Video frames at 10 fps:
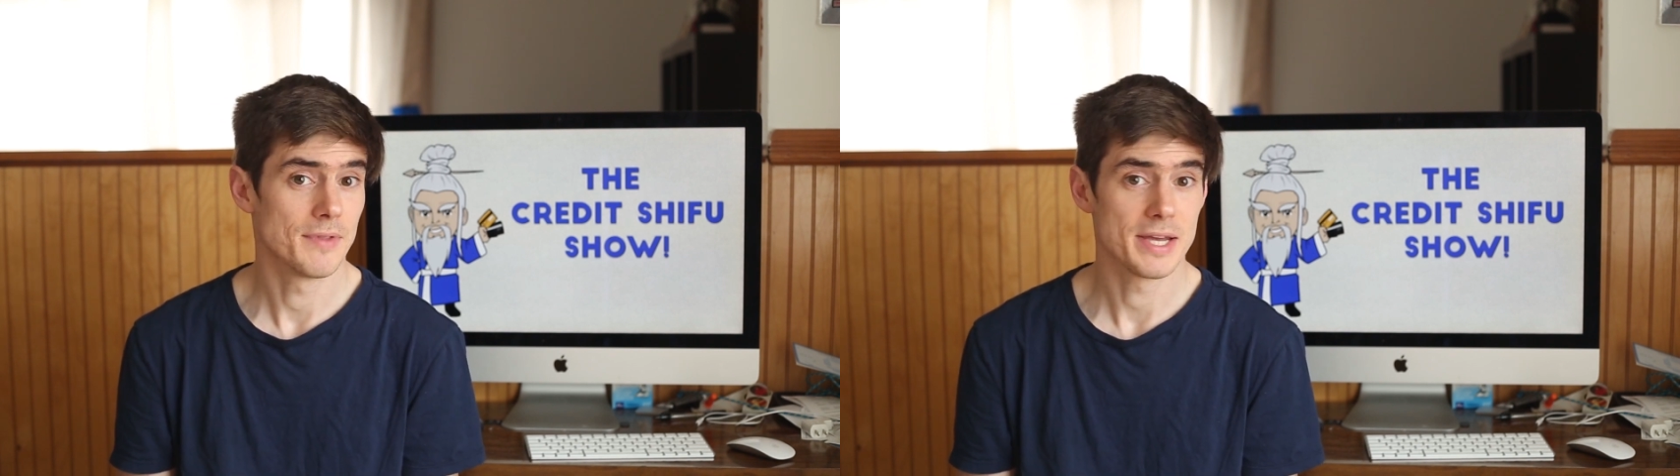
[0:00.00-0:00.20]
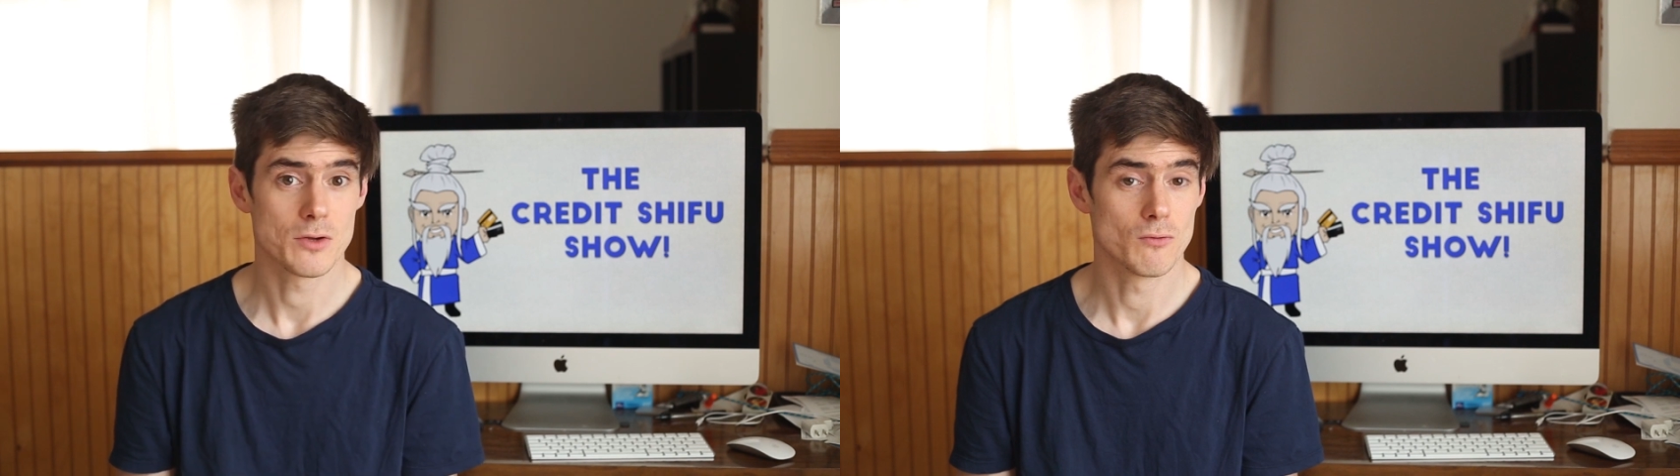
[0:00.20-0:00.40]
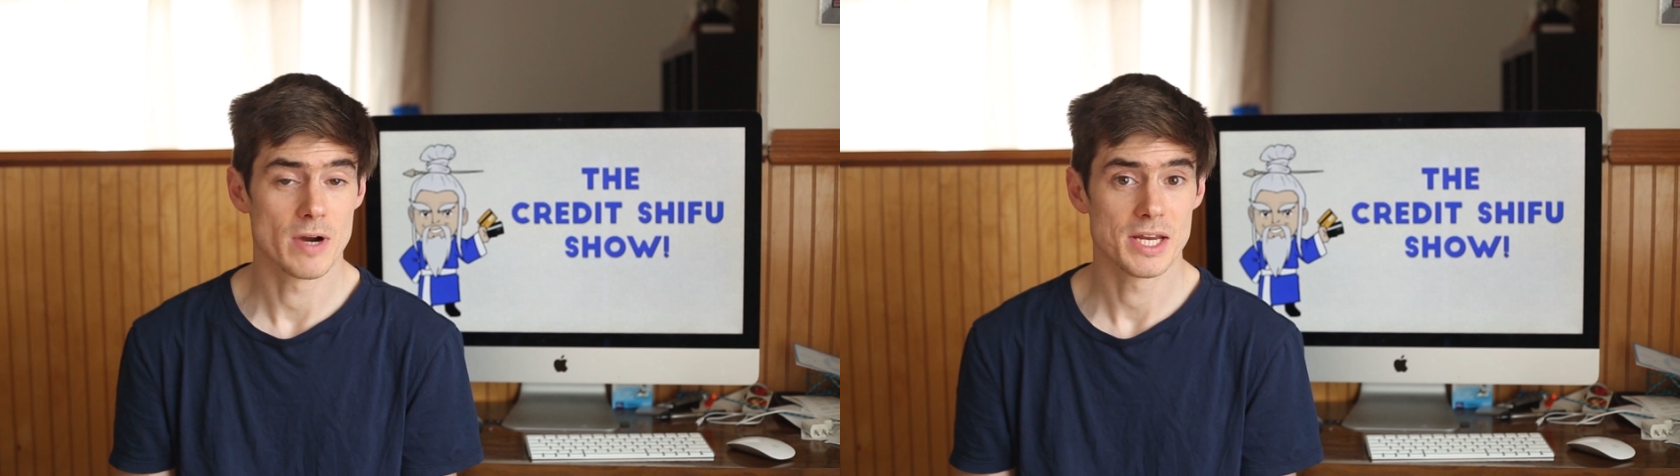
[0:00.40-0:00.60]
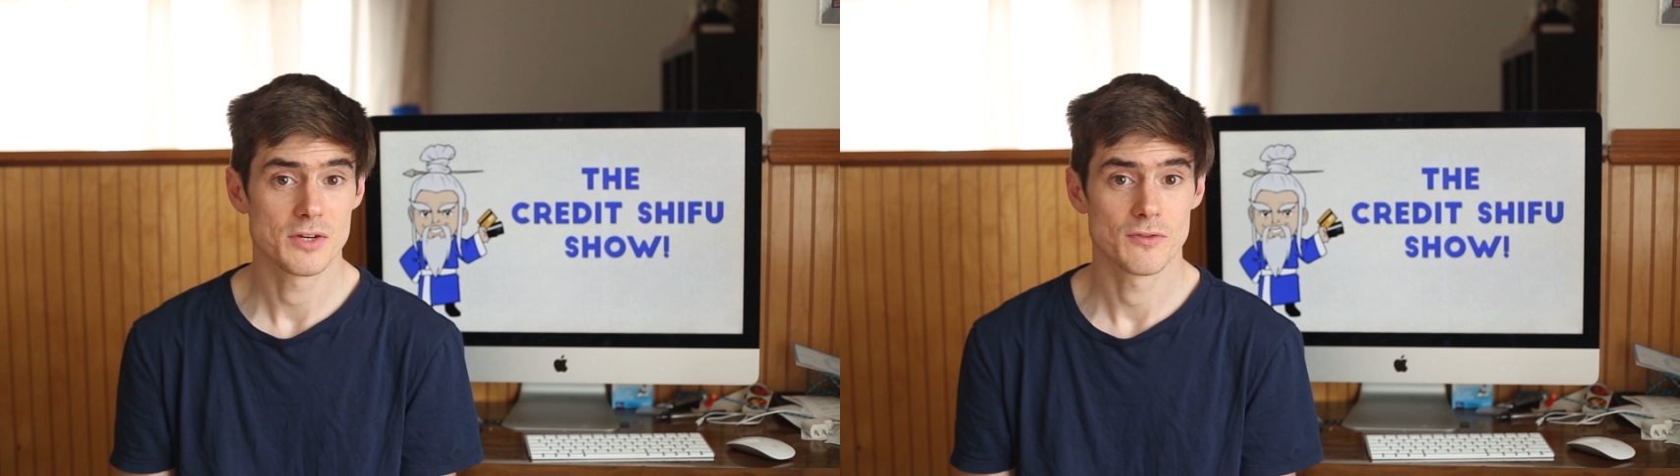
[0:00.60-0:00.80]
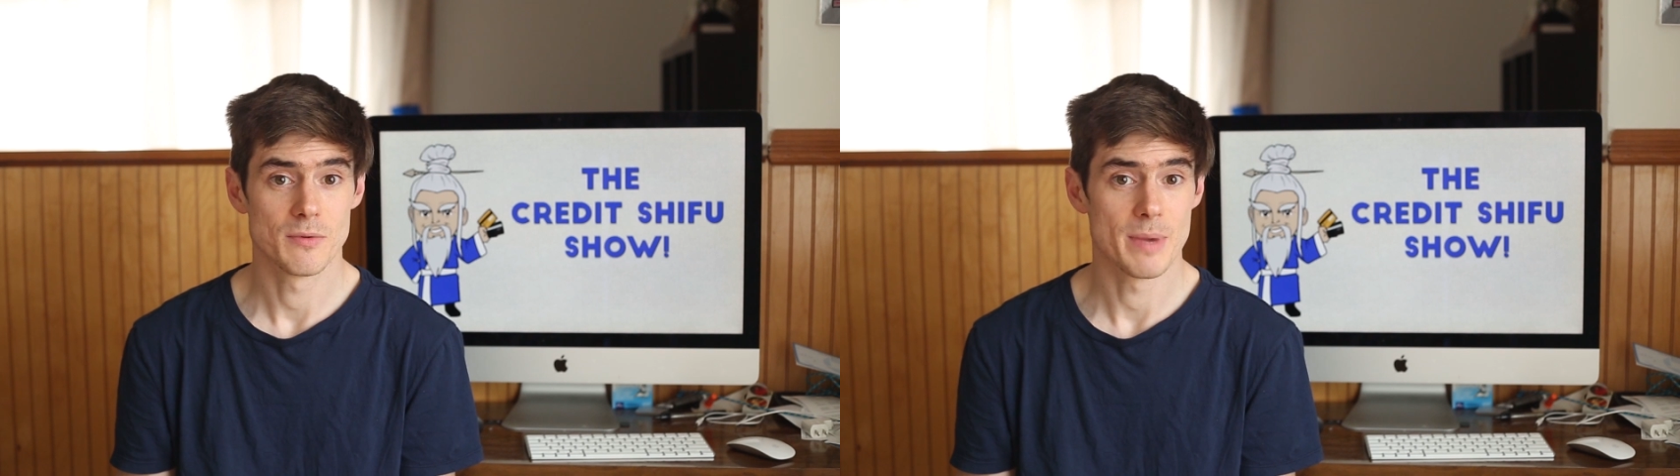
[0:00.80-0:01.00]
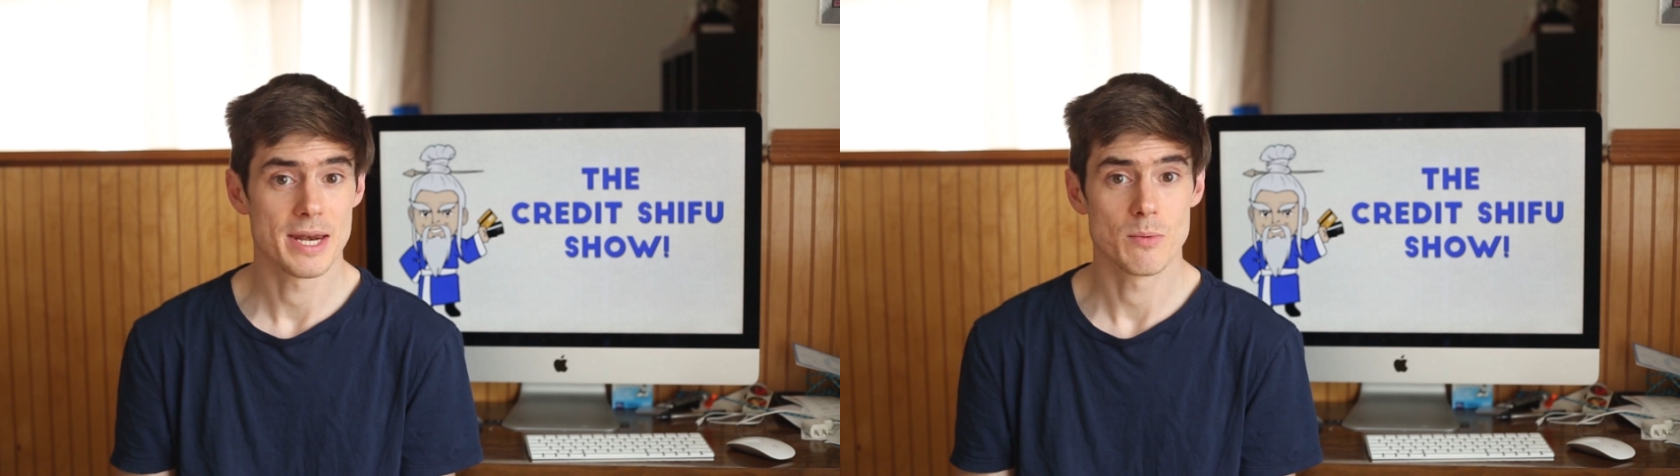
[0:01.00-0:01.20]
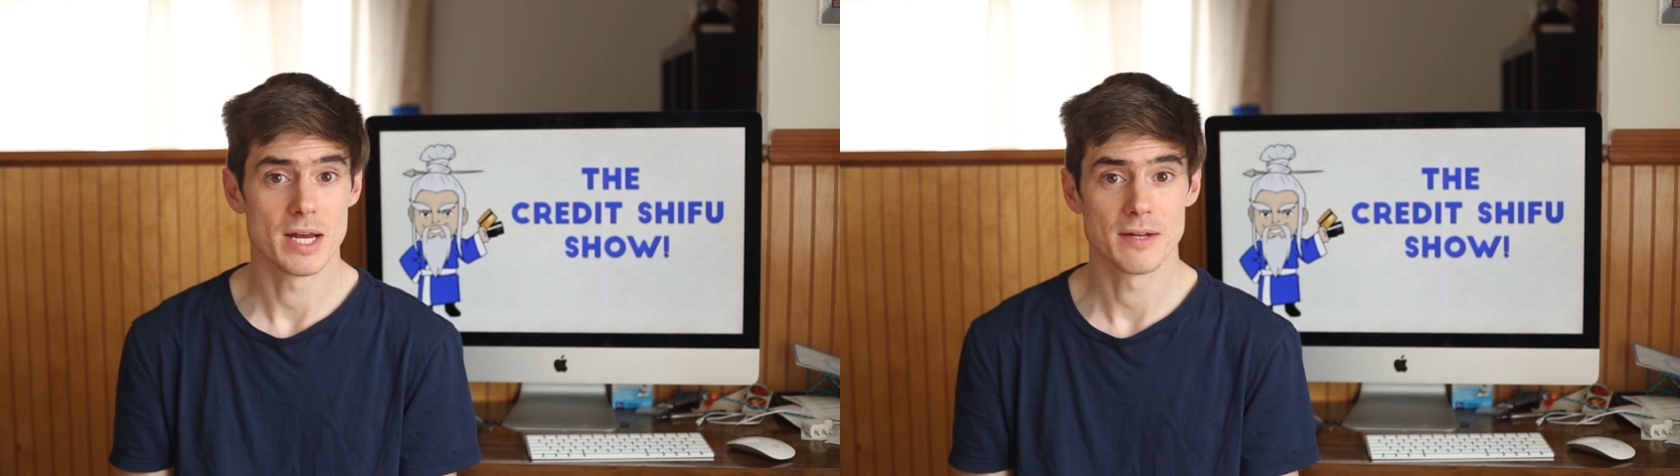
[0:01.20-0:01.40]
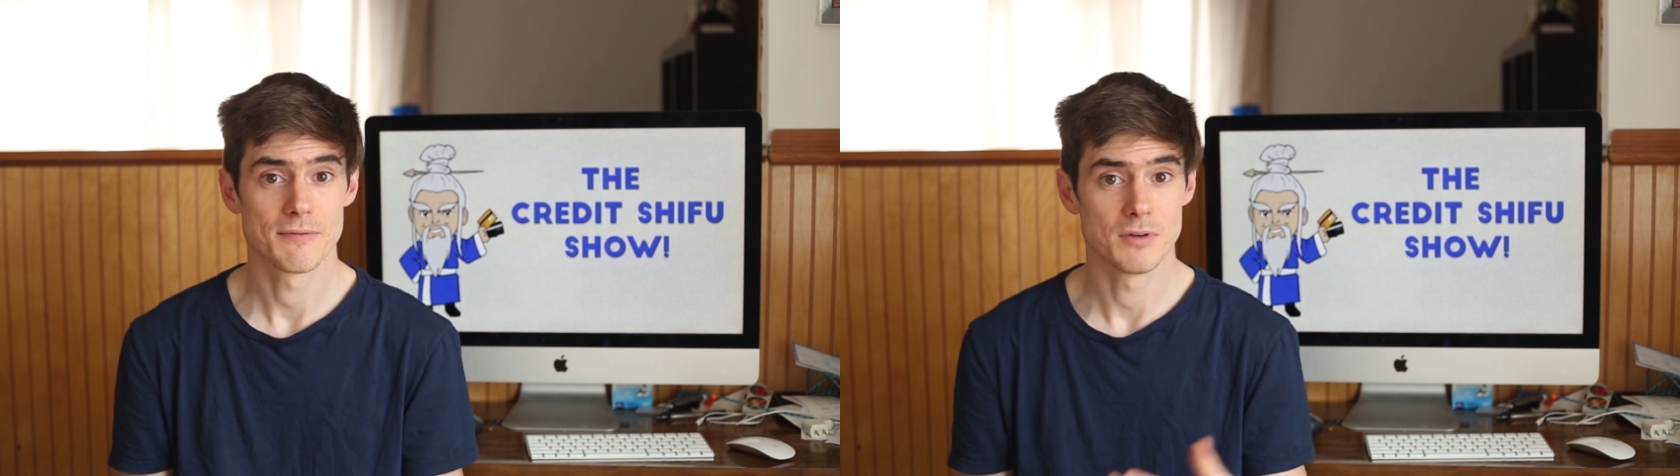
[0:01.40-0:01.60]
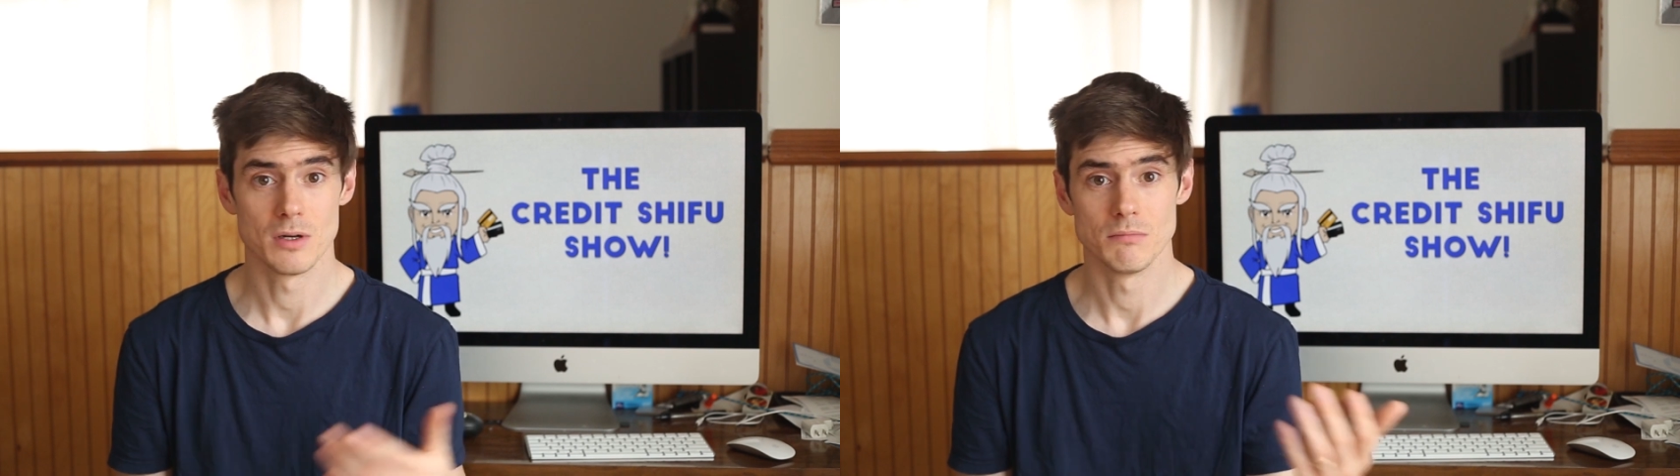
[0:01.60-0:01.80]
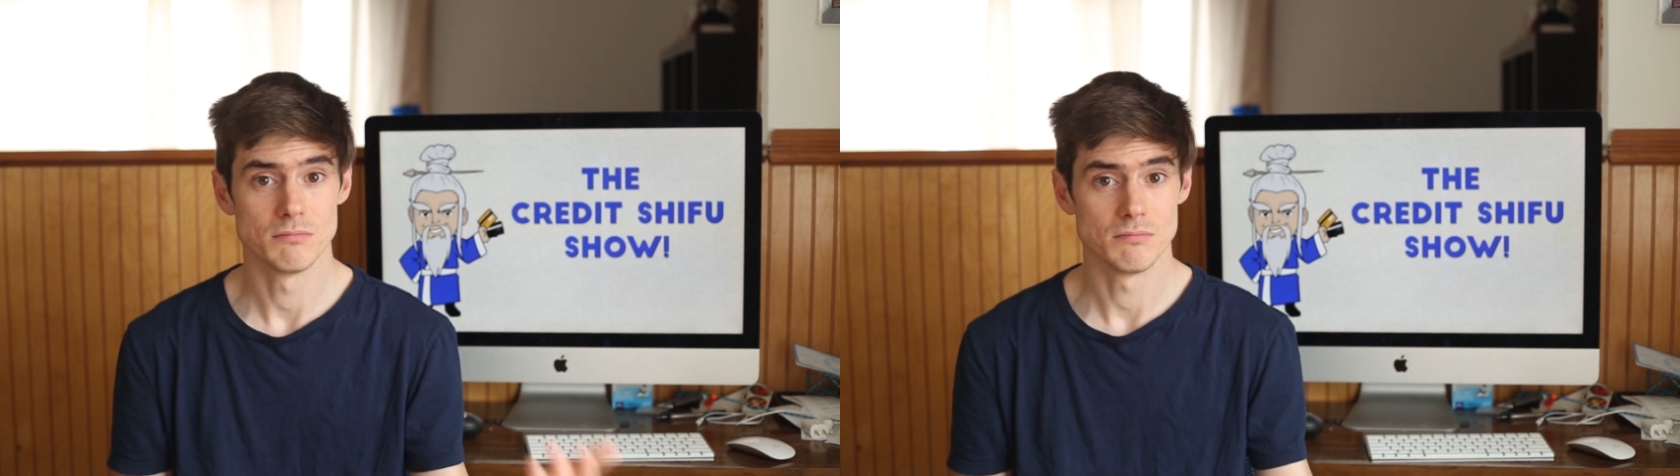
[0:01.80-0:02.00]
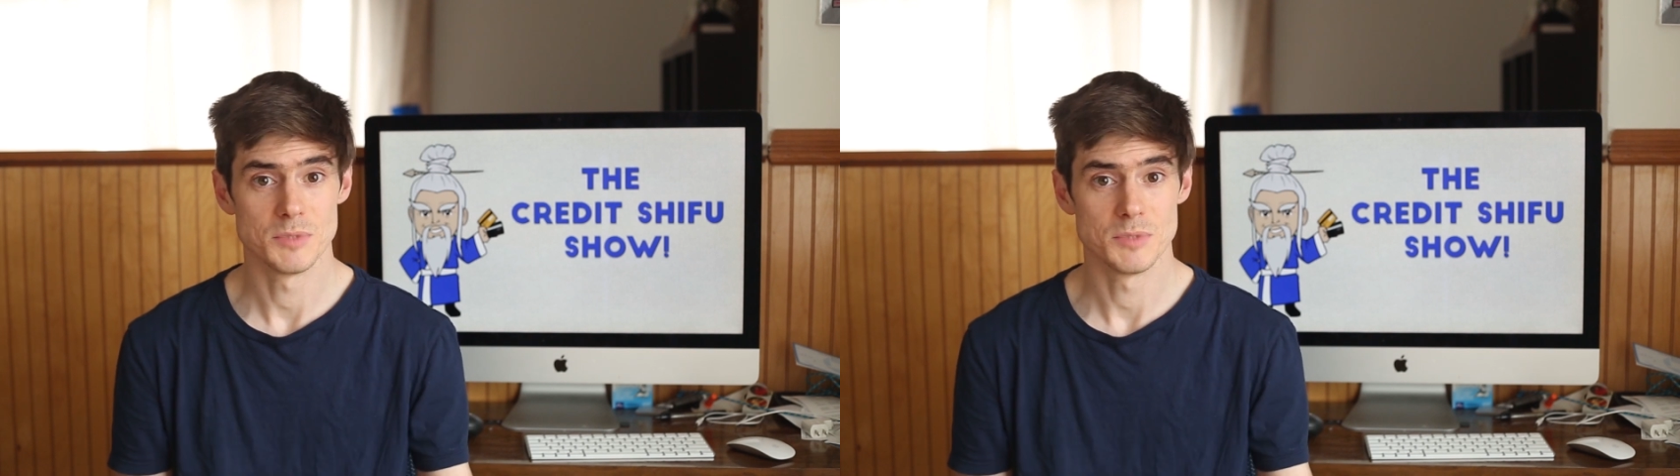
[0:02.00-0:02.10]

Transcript: They could range from anywhere from,